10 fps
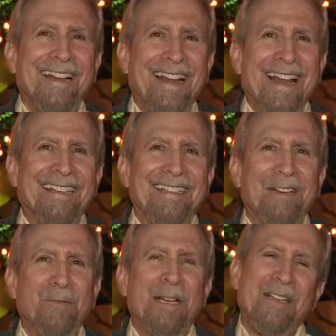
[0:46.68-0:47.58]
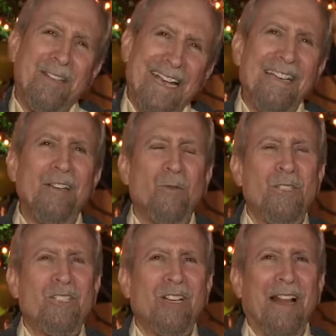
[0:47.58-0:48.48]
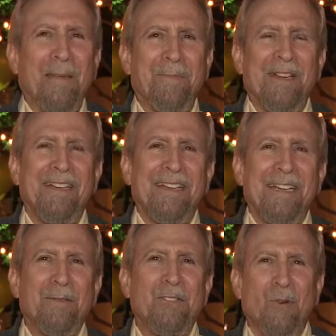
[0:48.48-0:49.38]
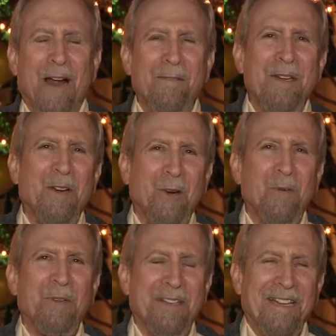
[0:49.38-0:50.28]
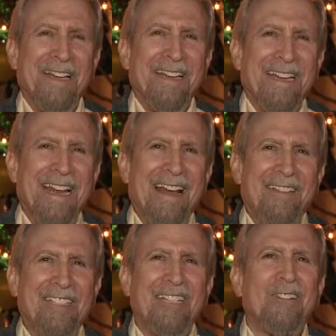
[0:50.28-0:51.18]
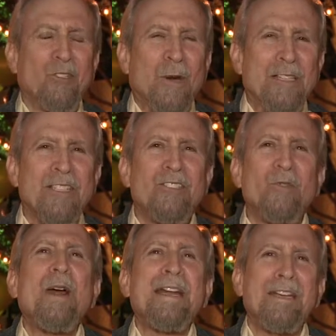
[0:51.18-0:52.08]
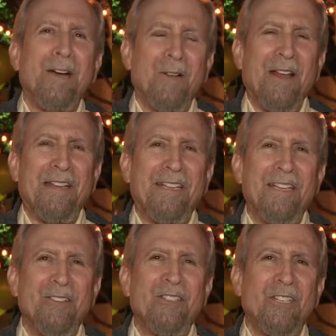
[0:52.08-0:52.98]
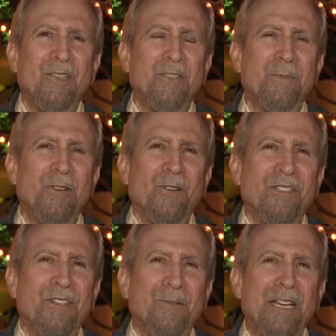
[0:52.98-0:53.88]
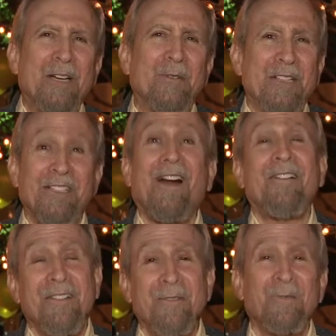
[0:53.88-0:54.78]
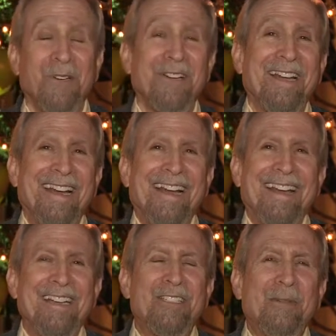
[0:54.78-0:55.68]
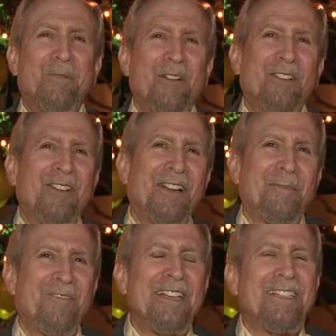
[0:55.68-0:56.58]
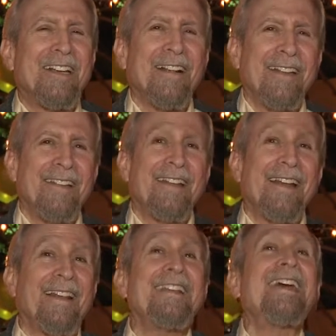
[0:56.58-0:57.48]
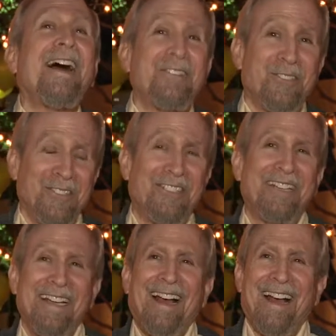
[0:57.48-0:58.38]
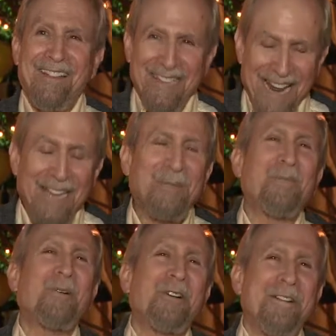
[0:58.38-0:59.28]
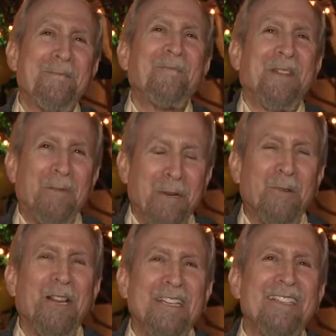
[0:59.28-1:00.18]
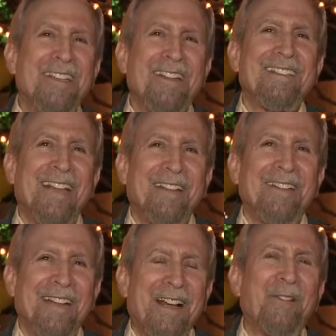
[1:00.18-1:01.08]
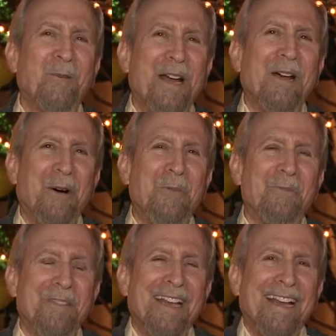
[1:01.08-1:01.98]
that we'd get into his jalopy and he would drive me home, and he had this little transistor radio that he used to use because the radio in his car didn't work. And he used to put Vin Scully and the LA Dodgers on the dashboard, and we would listen to this on the way home.